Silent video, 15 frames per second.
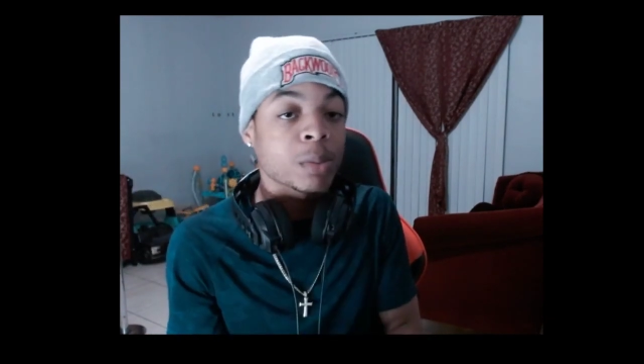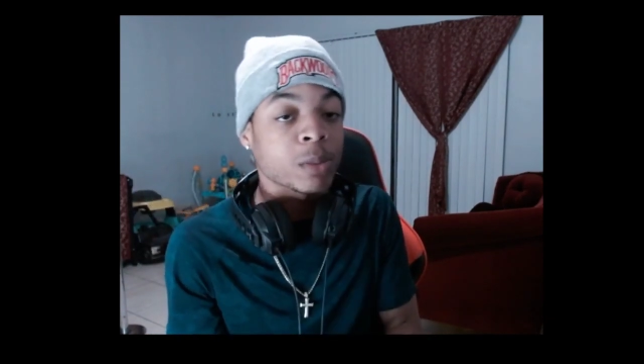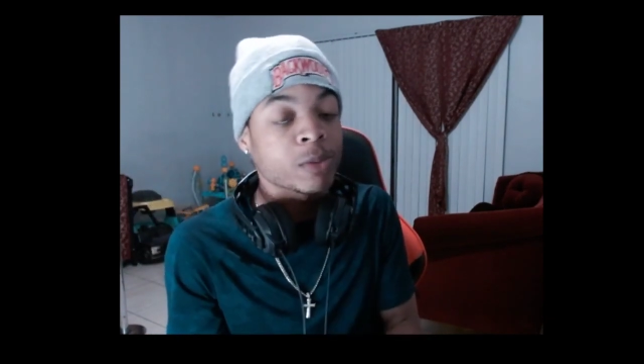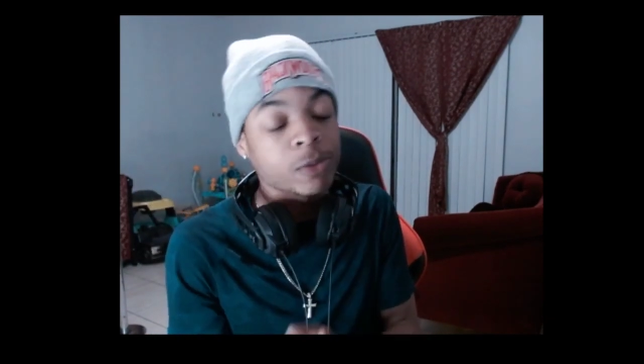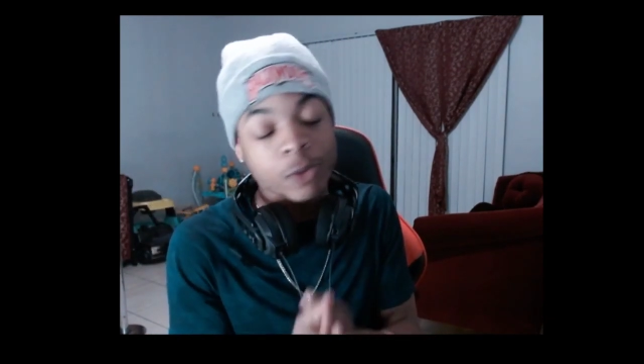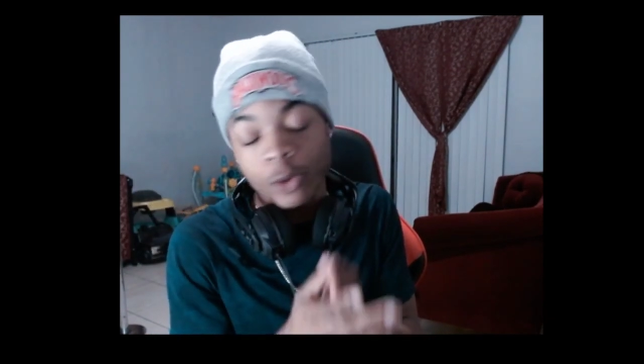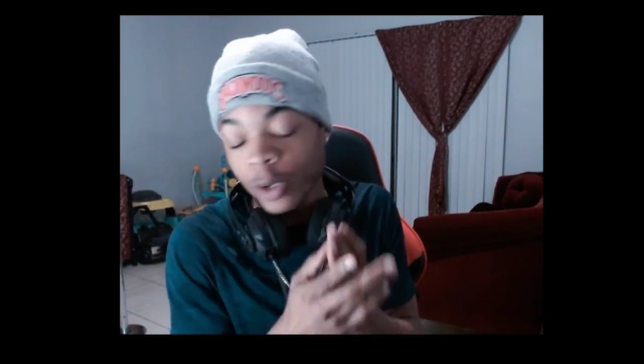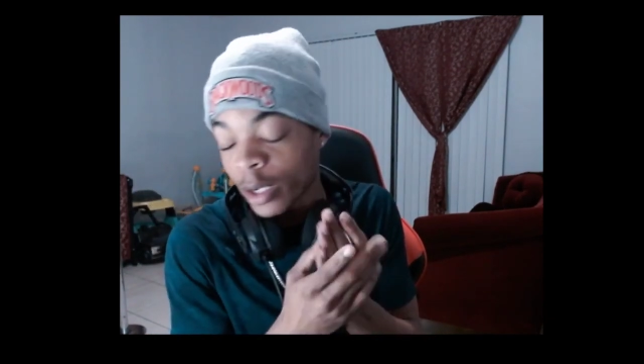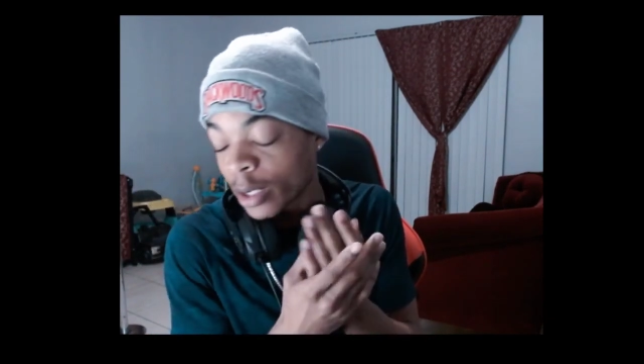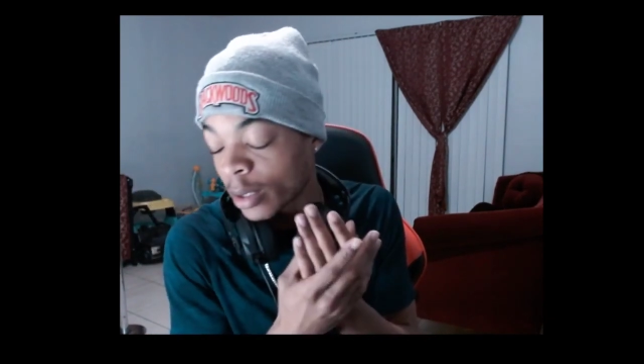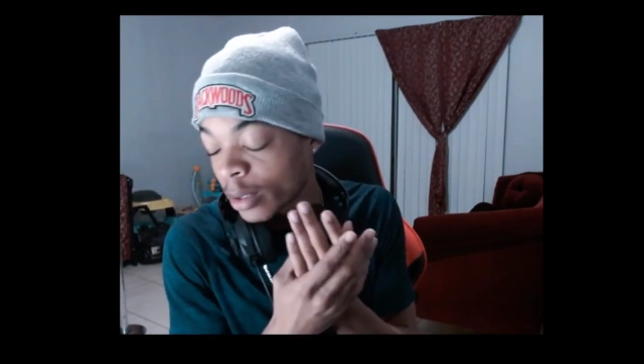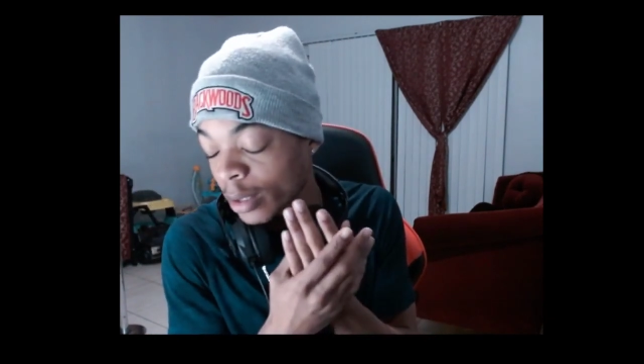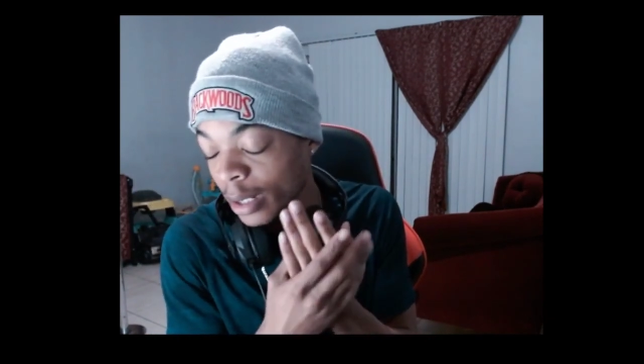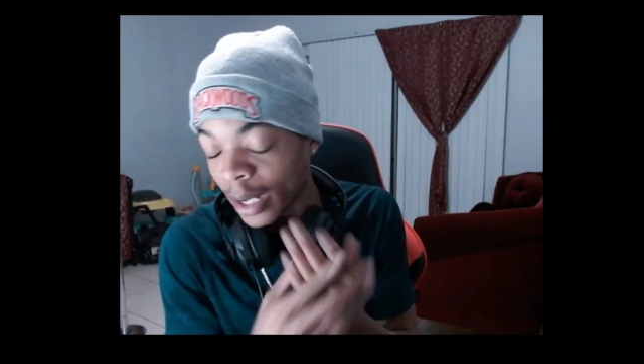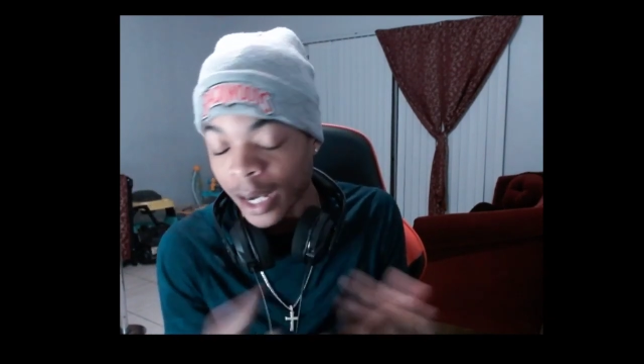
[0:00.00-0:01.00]
And for
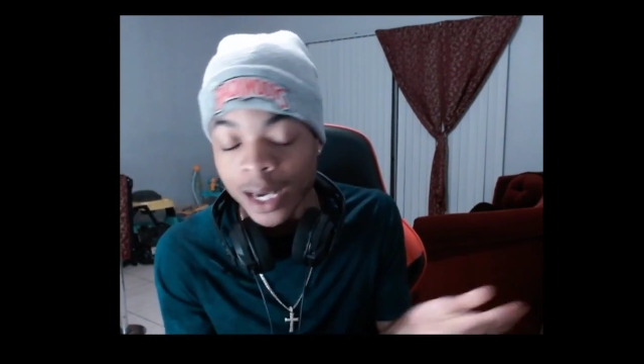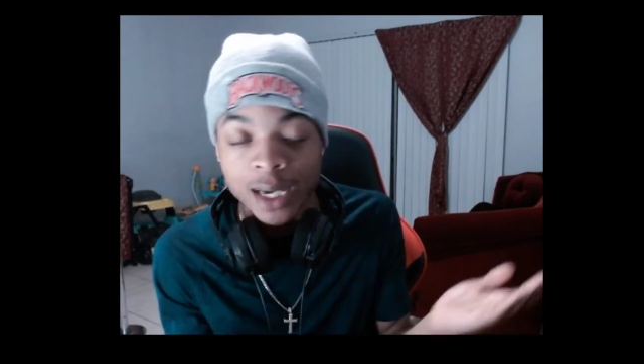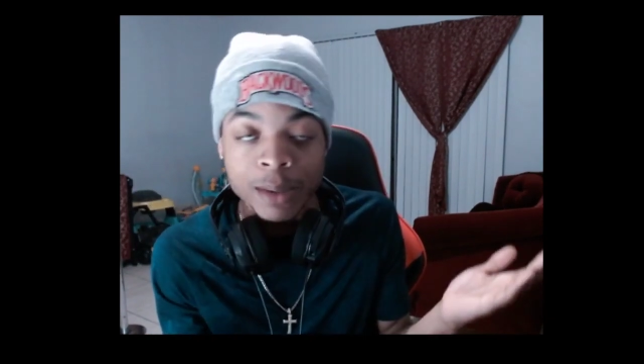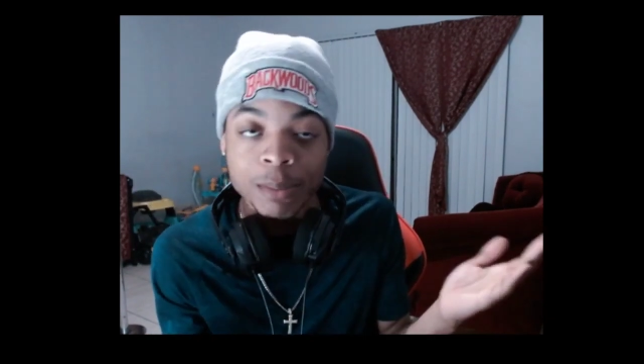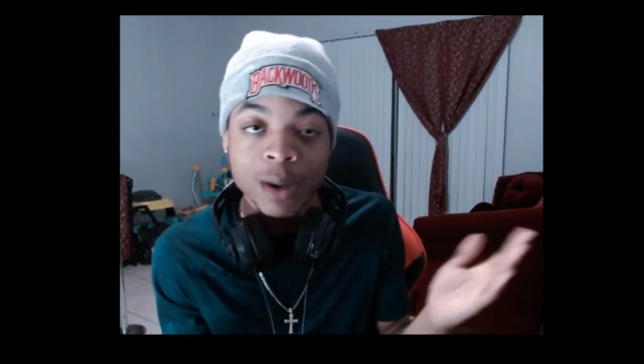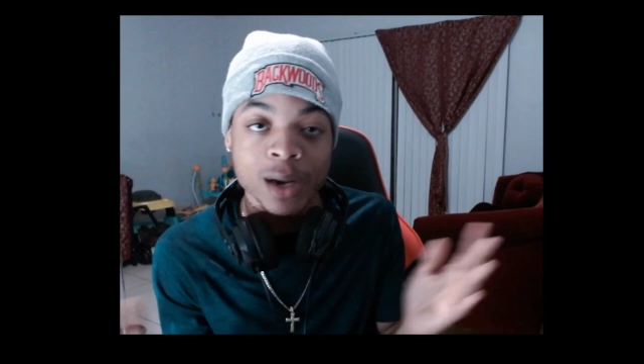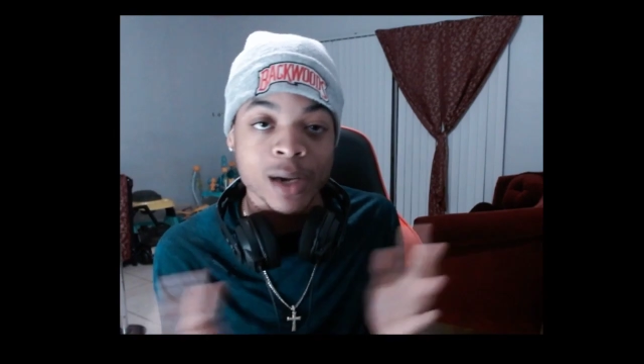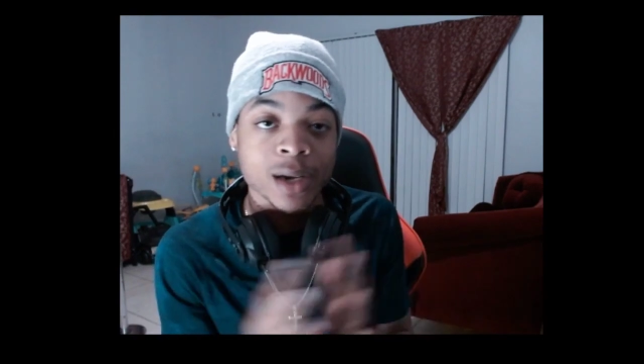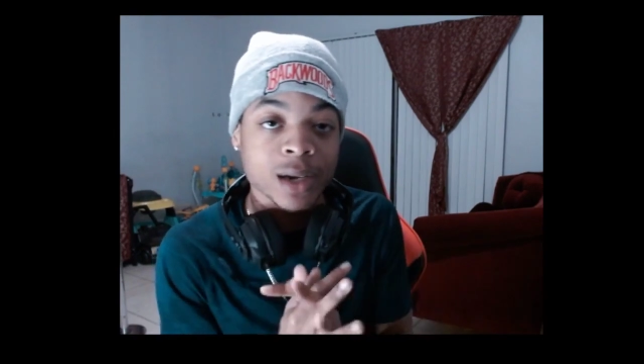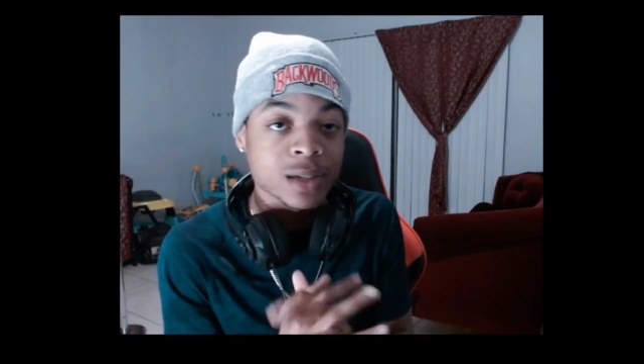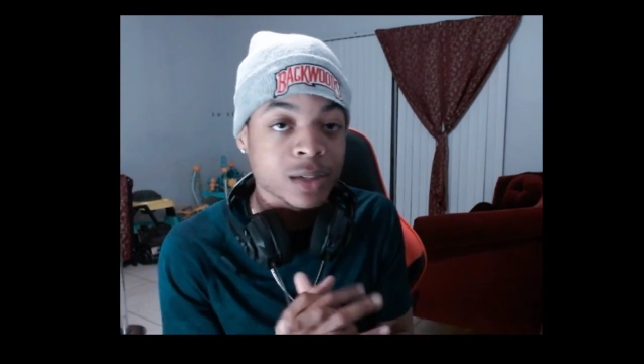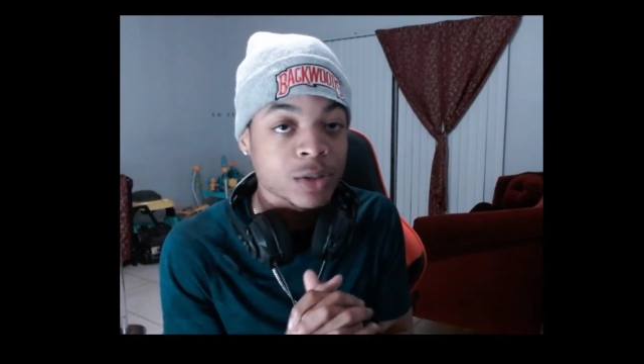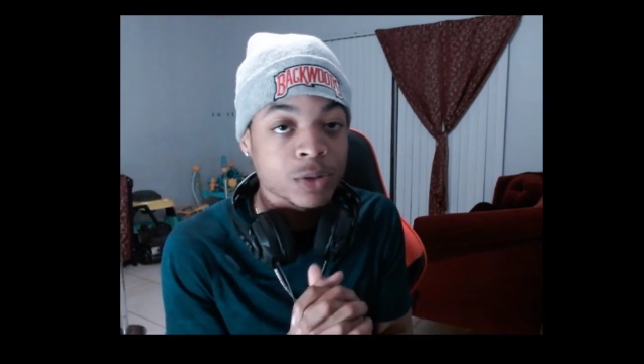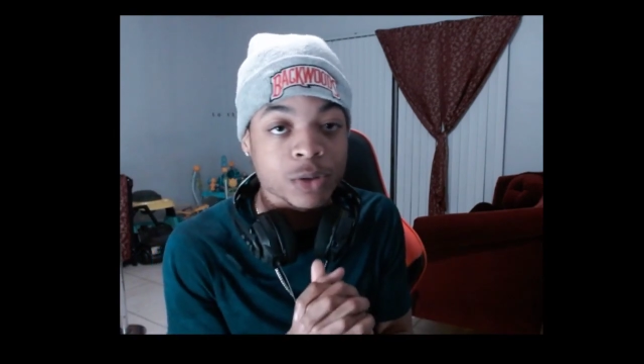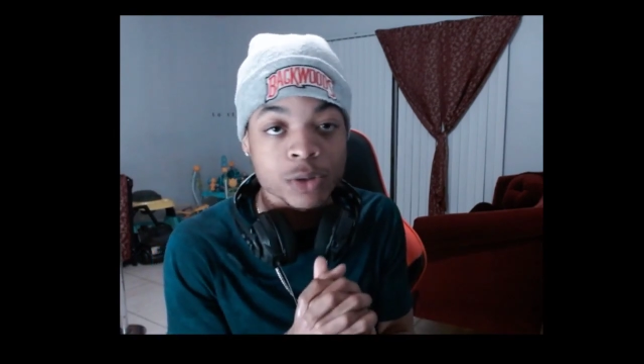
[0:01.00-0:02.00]
anybody that's
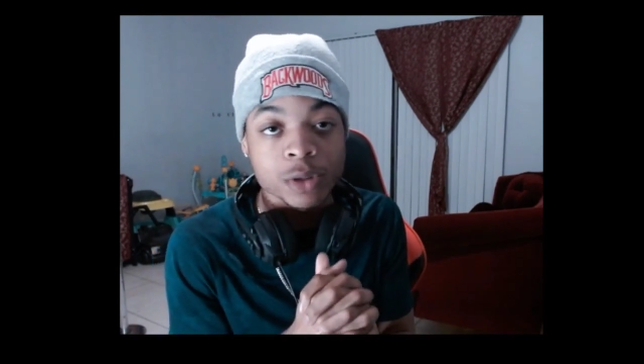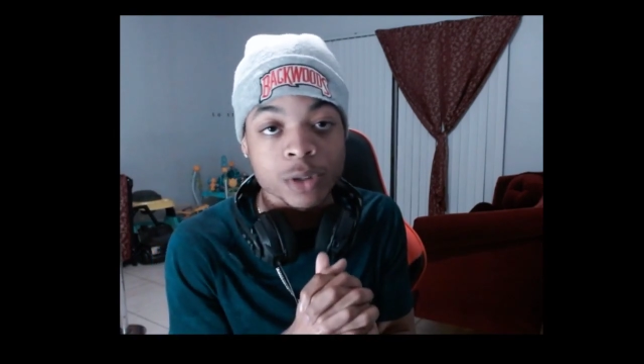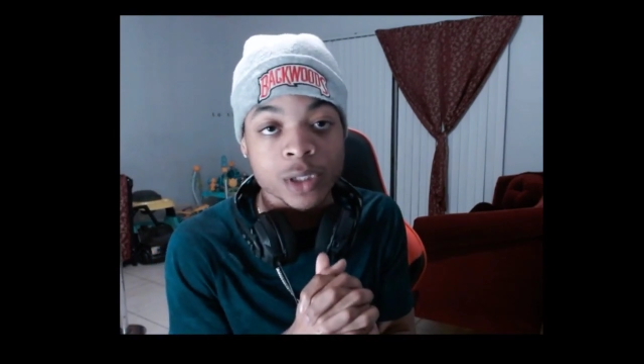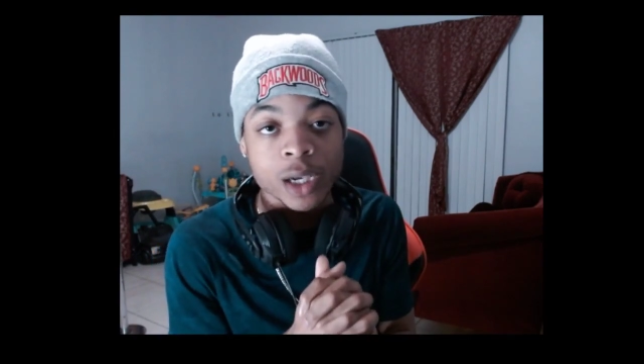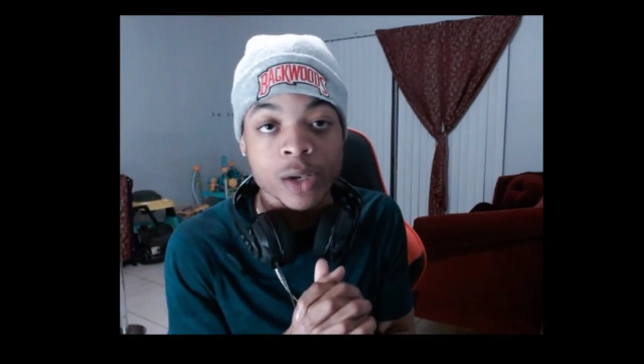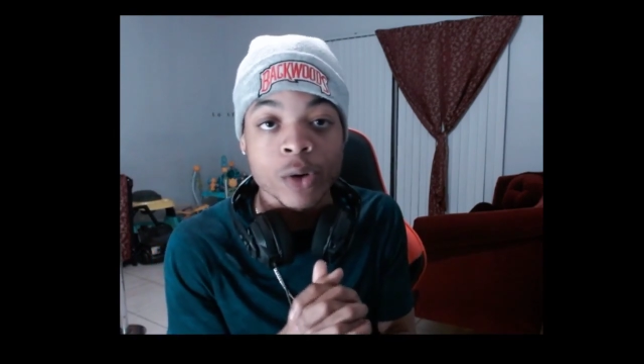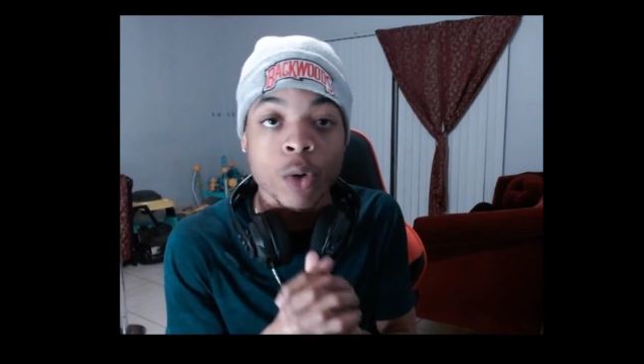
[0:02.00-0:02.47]
new to the channel